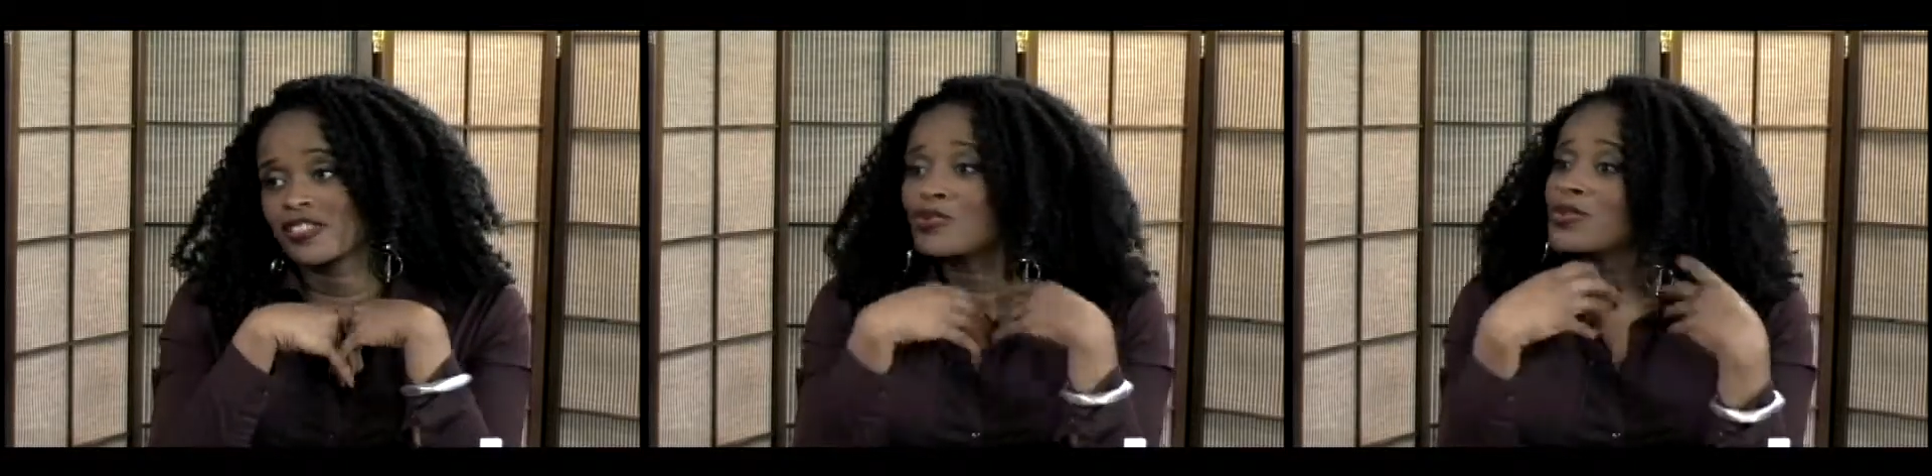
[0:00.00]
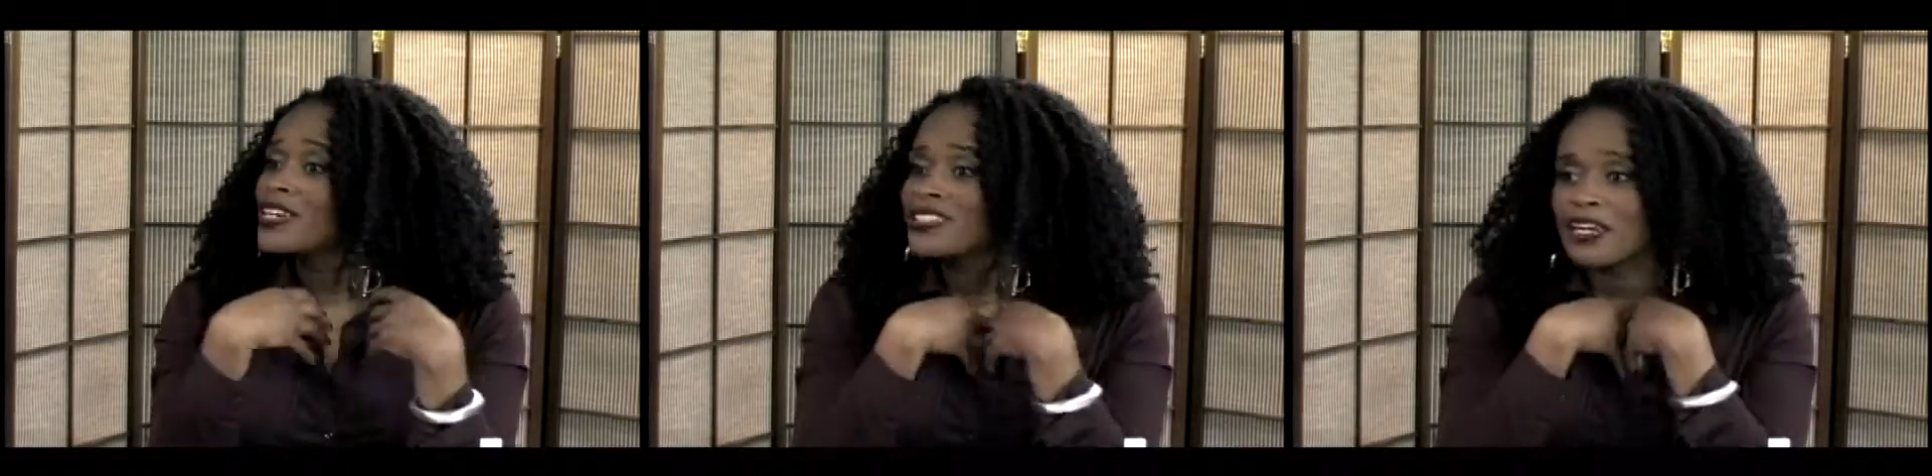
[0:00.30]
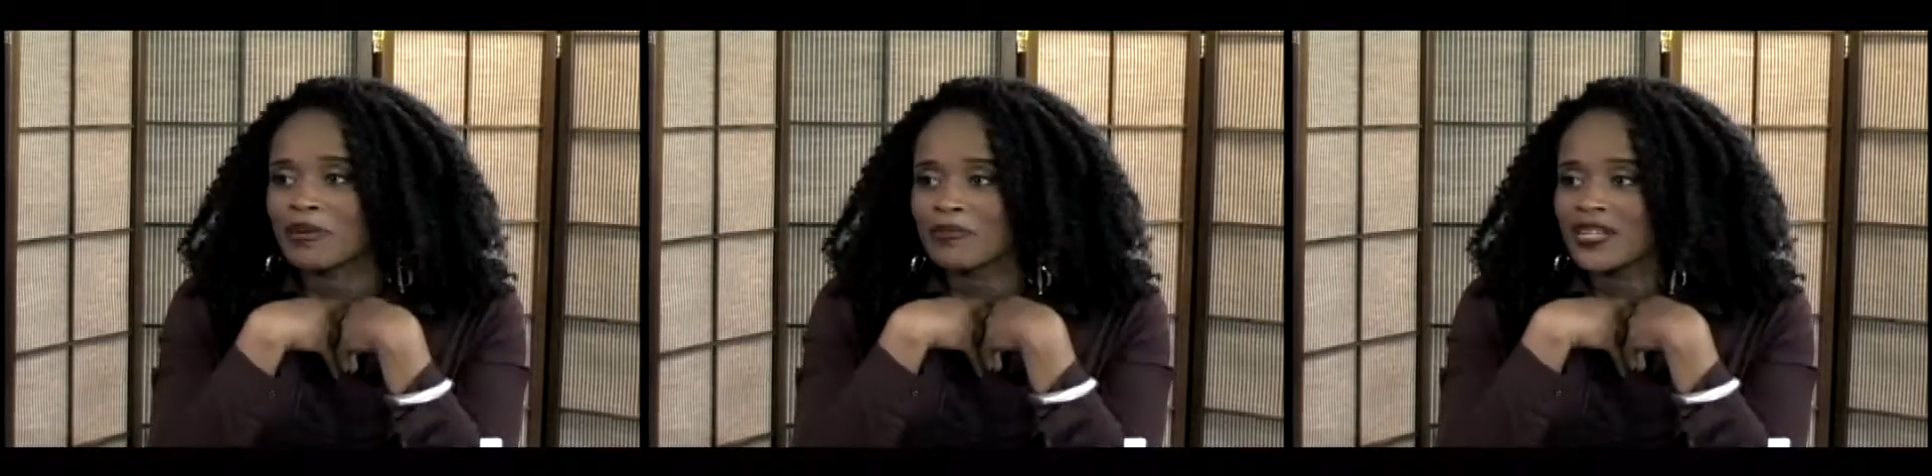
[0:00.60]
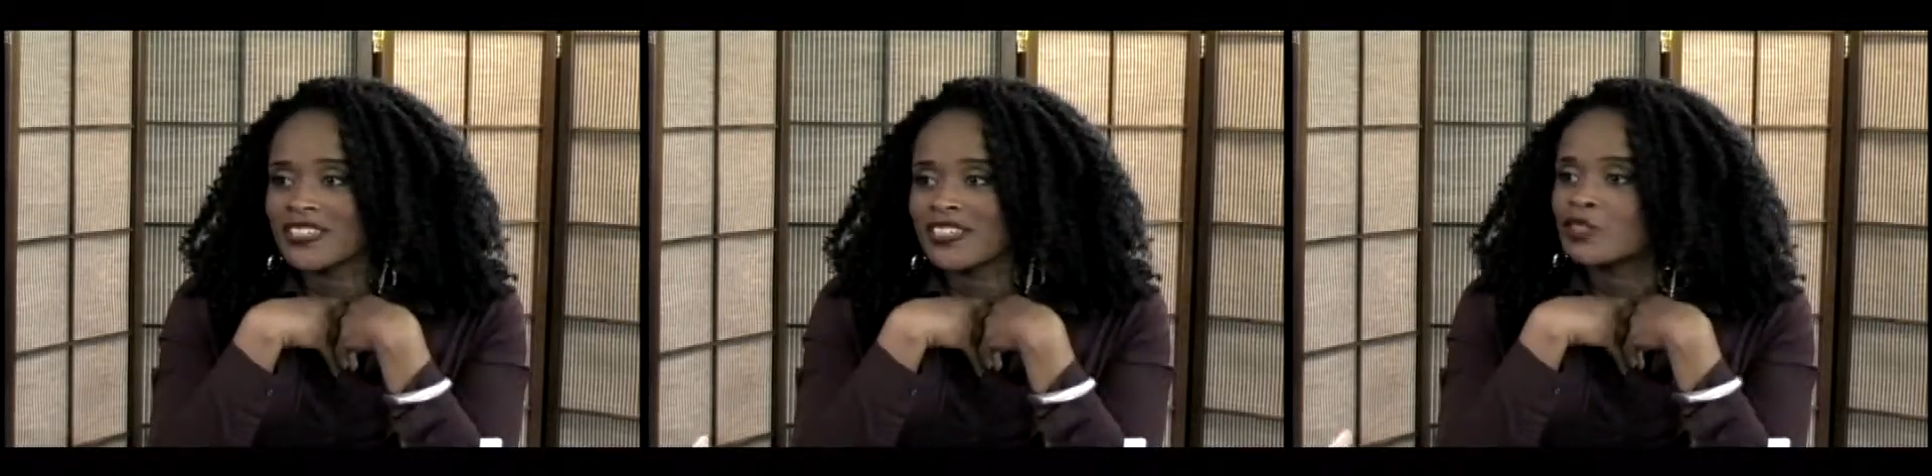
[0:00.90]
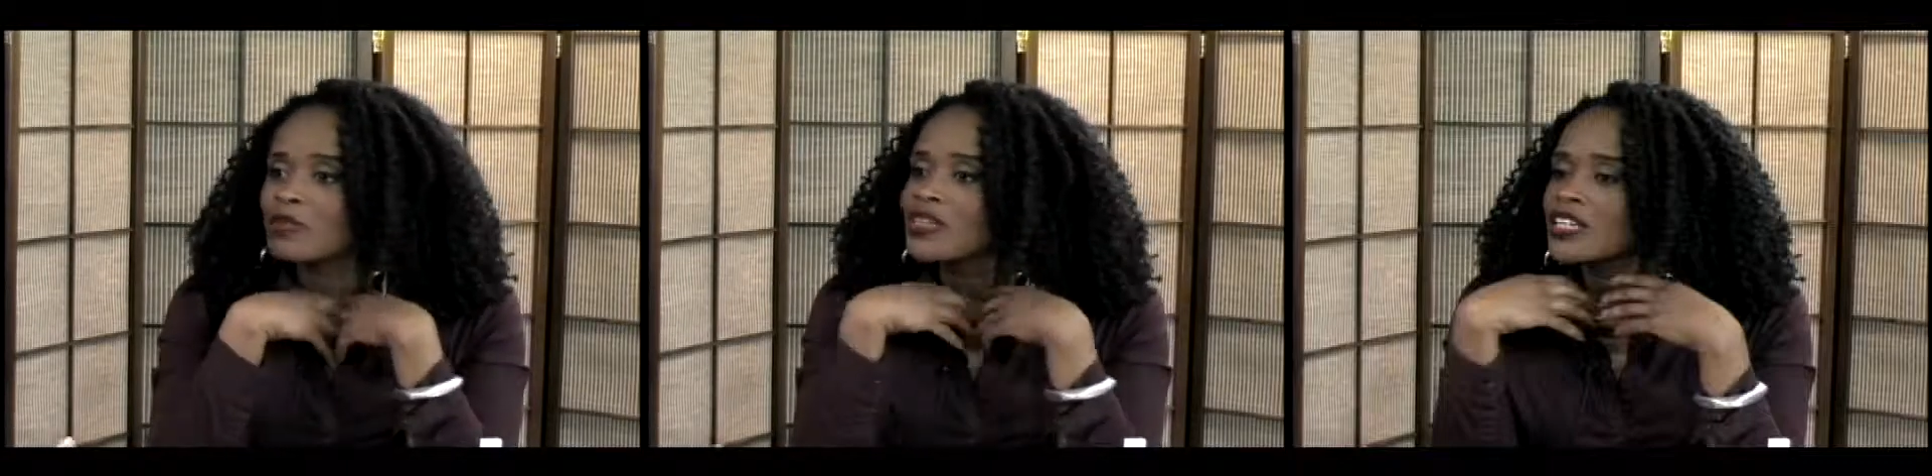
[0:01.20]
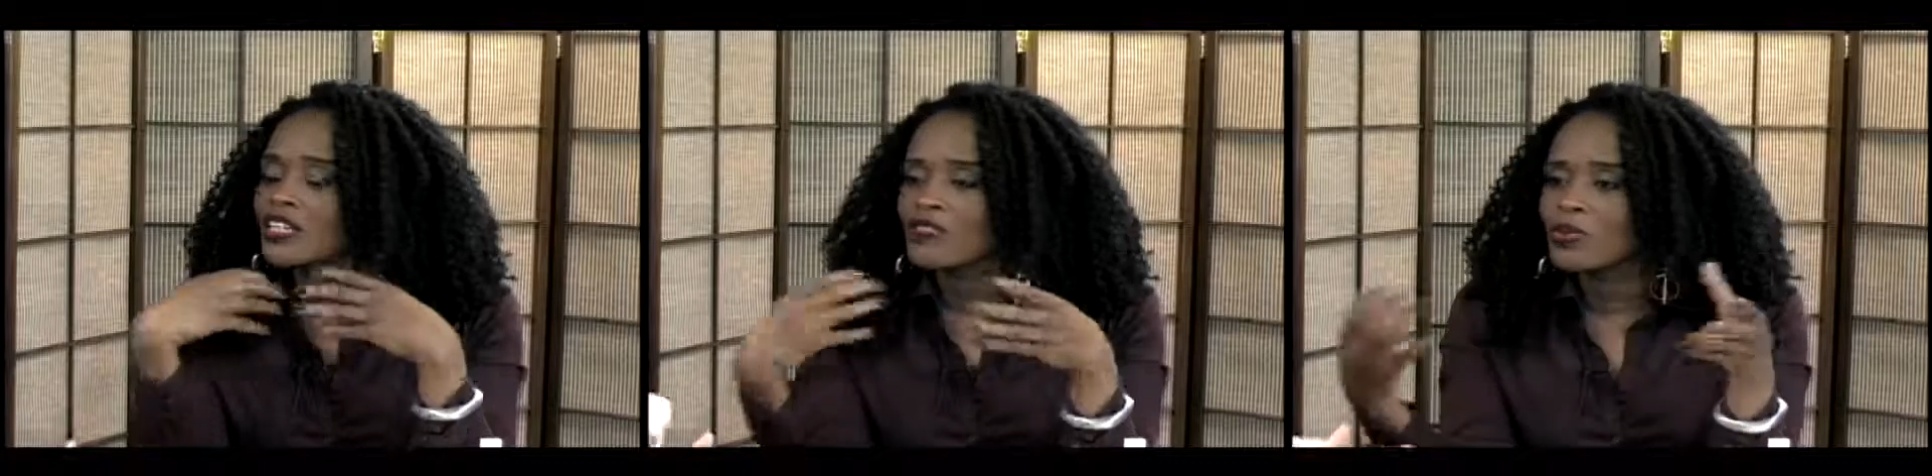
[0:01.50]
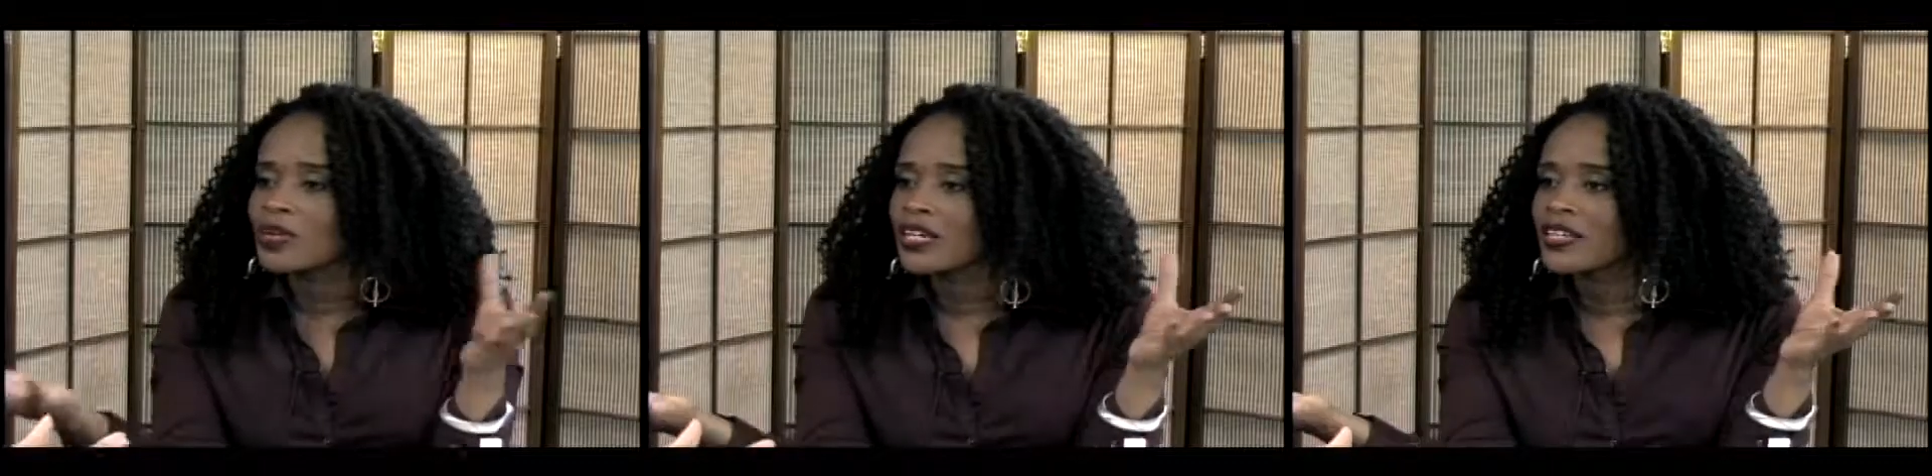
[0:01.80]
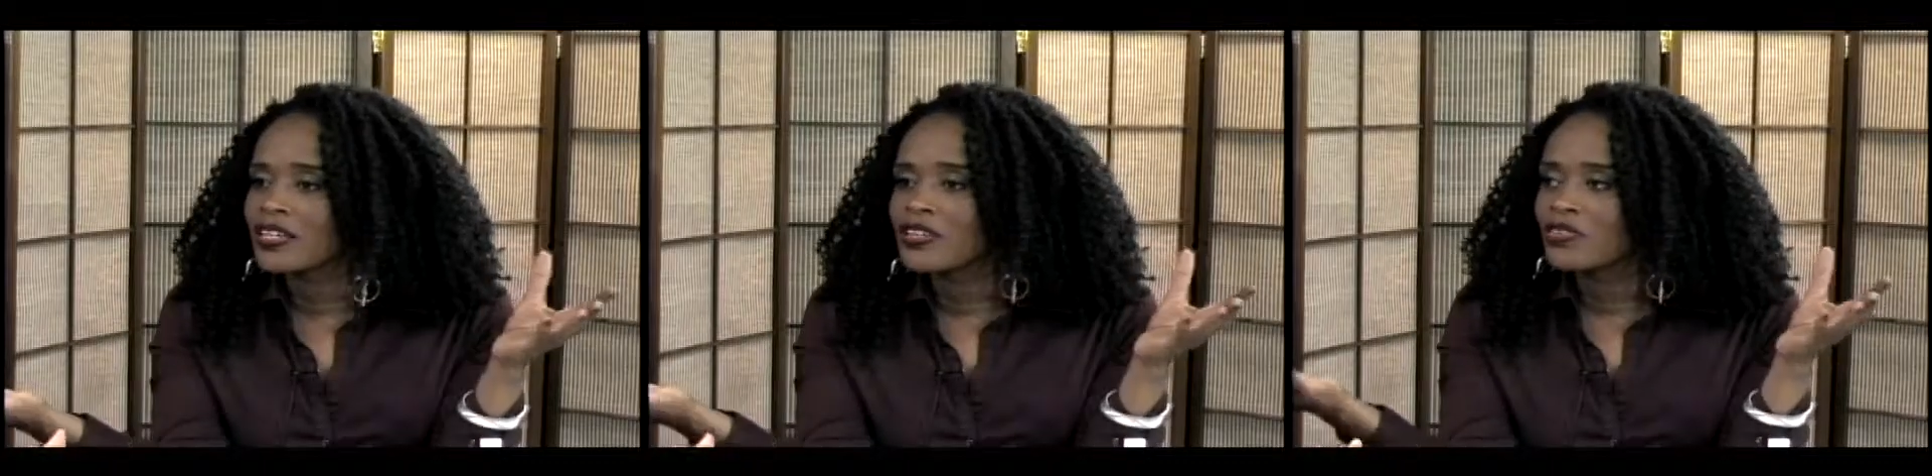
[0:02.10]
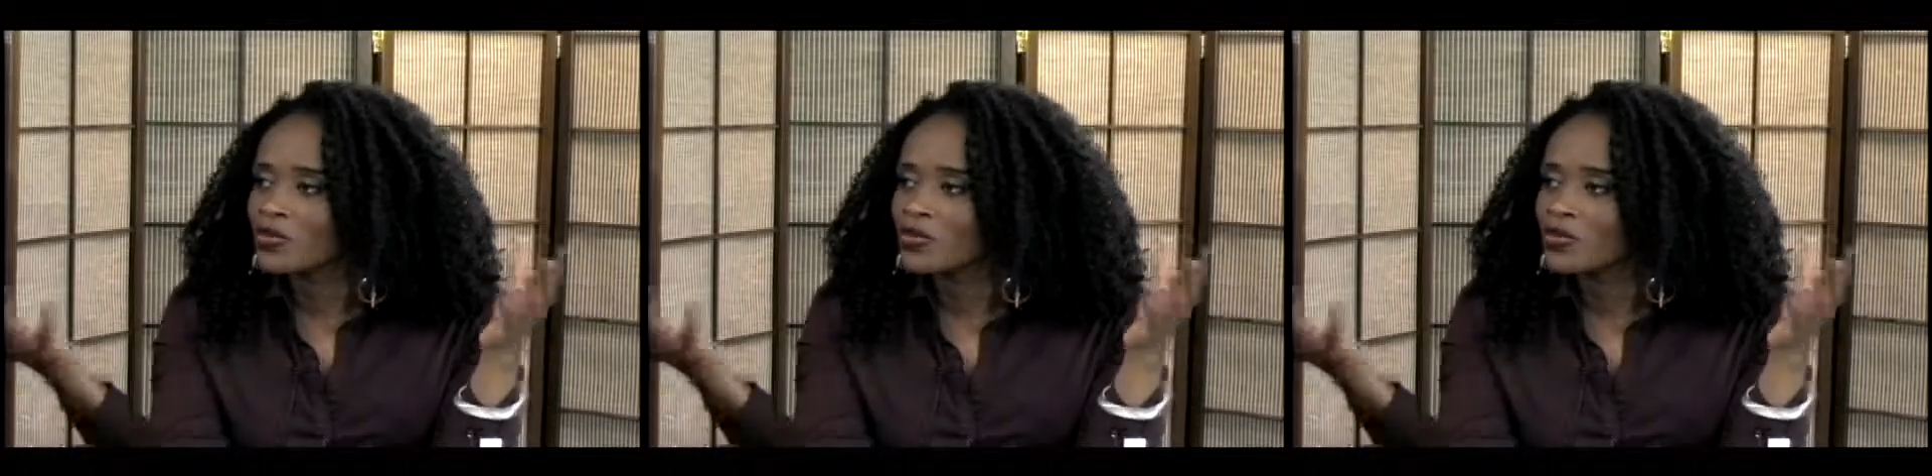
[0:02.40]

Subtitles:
so you can't take my blessings. So I'm going to give you what I can give you.